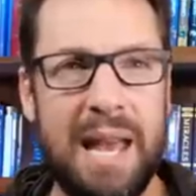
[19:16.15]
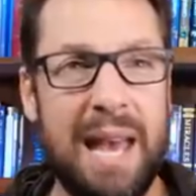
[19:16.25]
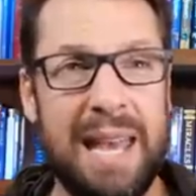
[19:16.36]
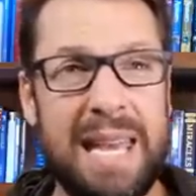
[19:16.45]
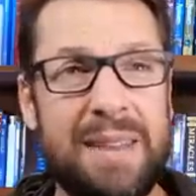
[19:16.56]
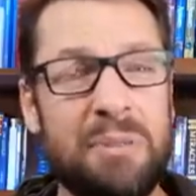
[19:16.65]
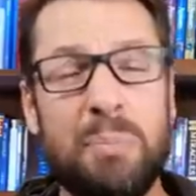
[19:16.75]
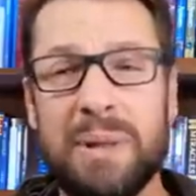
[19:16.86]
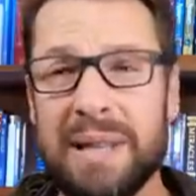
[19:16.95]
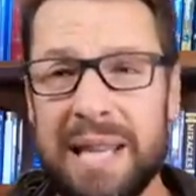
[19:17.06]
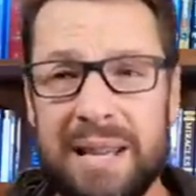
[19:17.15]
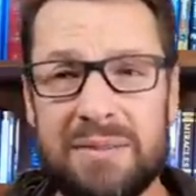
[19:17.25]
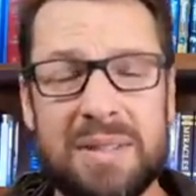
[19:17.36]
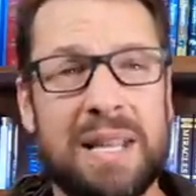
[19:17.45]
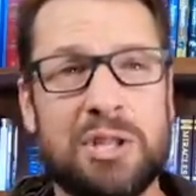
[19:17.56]
He even
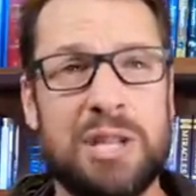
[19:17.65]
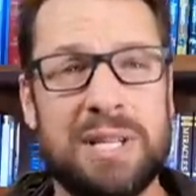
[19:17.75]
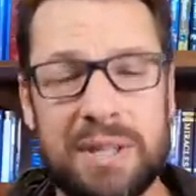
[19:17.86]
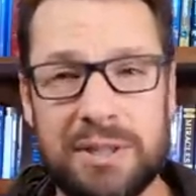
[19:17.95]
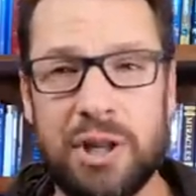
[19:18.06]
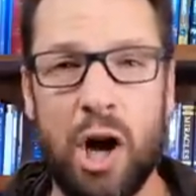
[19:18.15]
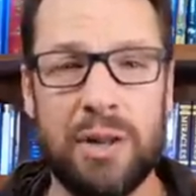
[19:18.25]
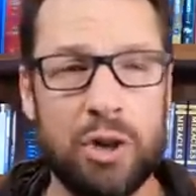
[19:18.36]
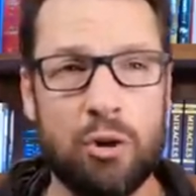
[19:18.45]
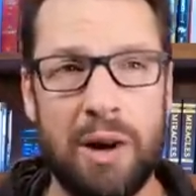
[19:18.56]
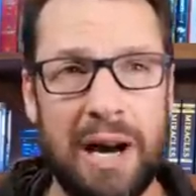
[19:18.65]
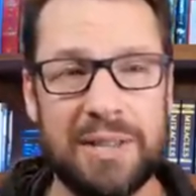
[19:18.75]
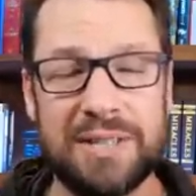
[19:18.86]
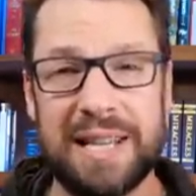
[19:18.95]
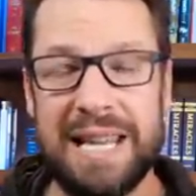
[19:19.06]
believes that Jesus on the
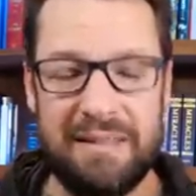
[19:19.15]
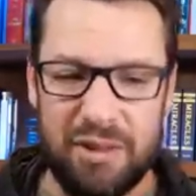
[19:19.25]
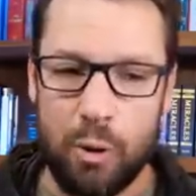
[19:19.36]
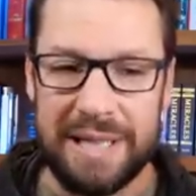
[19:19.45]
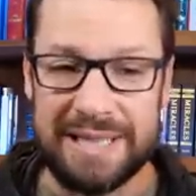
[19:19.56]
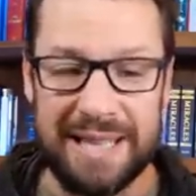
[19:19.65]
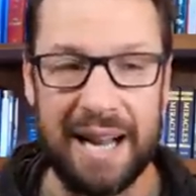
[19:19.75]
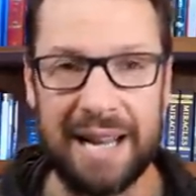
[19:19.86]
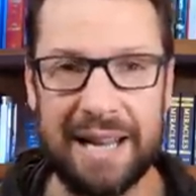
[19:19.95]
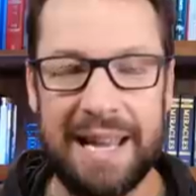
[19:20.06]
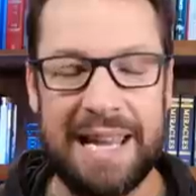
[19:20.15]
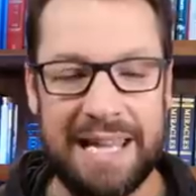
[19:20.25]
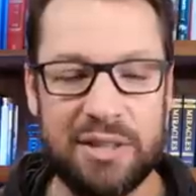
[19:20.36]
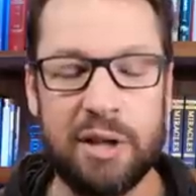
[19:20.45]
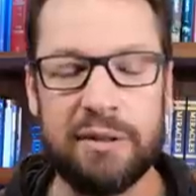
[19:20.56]
cross, even though he's dying,
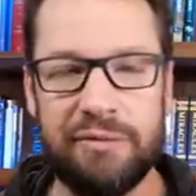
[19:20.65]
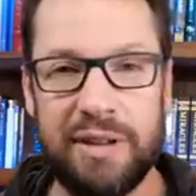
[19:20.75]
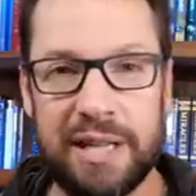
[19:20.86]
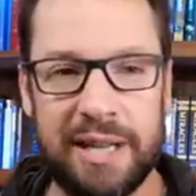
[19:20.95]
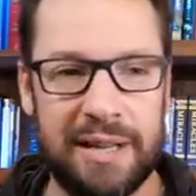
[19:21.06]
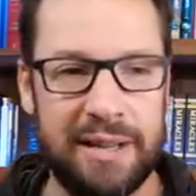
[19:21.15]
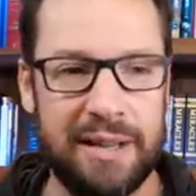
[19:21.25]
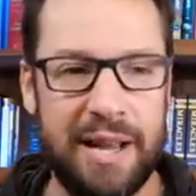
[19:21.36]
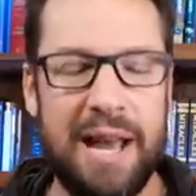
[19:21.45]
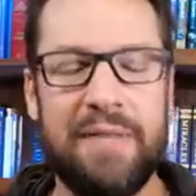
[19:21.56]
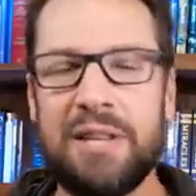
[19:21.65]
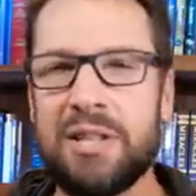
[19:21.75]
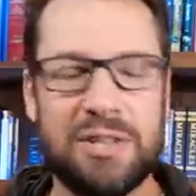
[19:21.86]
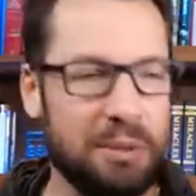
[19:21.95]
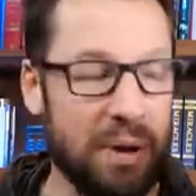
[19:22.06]
he's undefeated. This
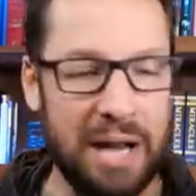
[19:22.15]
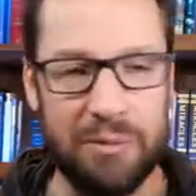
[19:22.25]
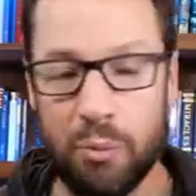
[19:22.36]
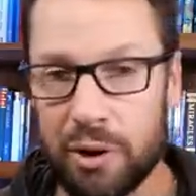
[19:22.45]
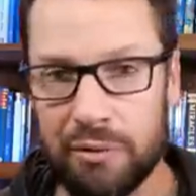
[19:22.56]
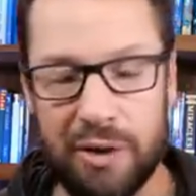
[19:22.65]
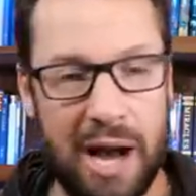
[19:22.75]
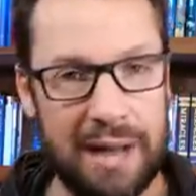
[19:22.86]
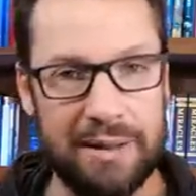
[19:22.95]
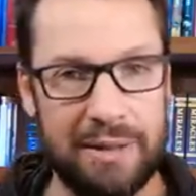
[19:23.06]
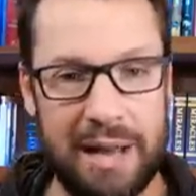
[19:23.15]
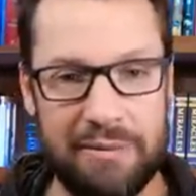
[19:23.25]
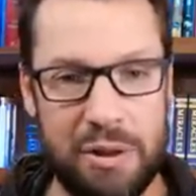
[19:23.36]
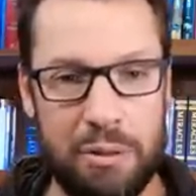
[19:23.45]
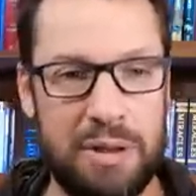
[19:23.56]
is some kind of work of God in the life
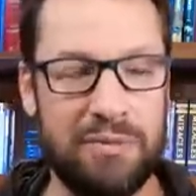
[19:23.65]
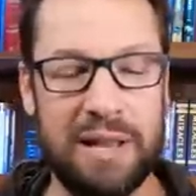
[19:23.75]
of the thief.